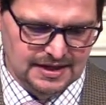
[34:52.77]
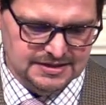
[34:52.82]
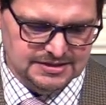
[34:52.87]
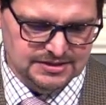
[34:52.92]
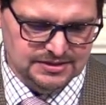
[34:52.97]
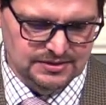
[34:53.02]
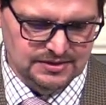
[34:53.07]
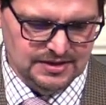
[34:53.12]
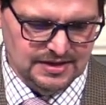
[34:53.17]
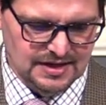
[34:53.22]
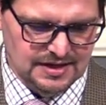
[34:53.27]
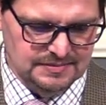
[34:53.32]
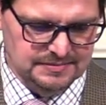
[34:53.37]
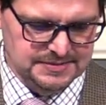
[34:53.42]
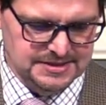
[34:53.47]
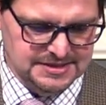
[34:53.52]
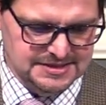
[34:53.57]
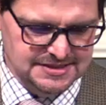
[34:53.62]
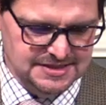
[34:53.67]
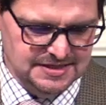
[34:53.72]
And so you
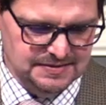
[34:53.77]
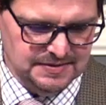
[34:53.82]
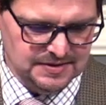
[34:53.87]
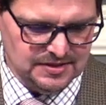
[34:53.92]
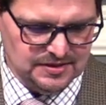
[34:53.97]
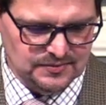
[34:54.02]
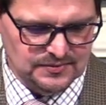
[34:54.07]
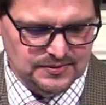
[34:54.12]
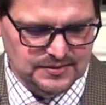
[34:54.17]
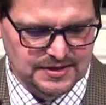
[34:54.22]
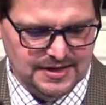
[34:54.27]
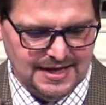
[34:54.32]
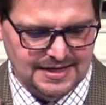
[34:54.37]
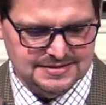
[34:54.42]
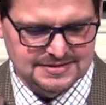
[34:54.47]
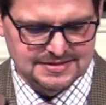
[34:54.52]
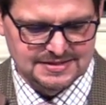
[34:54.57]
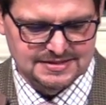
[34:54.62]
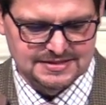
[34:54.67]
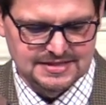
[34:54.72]
come to see what the Word
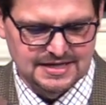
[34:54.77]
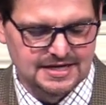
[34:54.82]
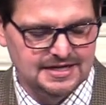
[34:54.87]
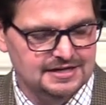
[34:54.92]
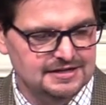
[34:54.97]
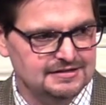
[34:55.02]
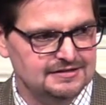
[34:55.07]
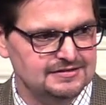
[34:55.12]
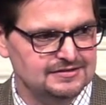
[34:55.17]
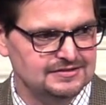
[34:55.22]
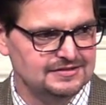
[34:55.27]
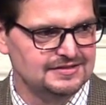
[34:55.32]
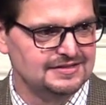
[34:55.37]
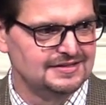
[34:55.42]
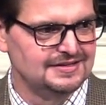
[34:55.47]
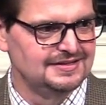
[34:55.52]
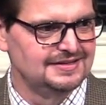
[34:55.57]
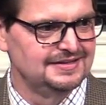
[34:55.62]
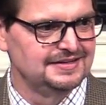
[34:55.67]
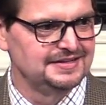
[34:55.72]
has to say to you,
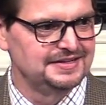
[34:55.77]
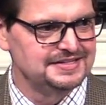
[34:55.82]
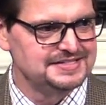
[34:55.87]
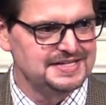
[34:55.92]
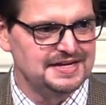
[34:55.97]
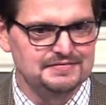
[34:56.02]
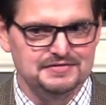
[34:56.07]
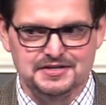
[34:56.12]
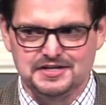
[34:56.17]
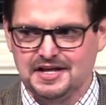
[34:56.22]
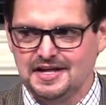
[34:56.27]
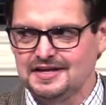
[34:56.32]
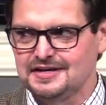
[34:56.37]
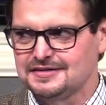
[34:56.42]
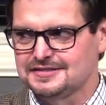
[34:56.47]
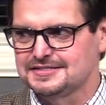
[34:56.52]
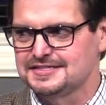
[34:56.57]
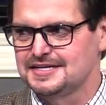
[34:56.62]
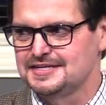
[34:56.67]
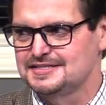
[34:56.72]
because every day
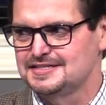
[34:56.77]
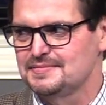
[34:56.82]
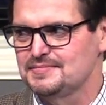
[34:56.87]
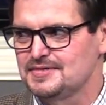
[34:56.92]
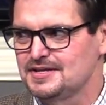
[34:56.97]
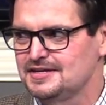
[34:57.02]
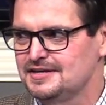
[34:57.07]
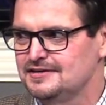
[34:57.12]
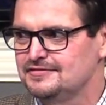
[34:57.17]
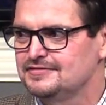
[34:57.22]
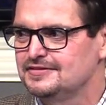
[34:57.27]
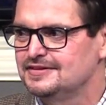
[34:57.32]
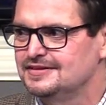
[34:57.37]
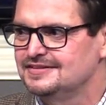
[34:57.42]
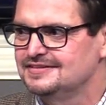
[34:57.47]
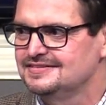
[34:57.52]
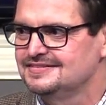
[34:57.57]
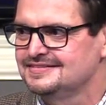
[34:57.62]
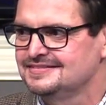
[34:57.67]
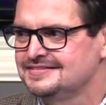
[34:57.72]
it'll say something different.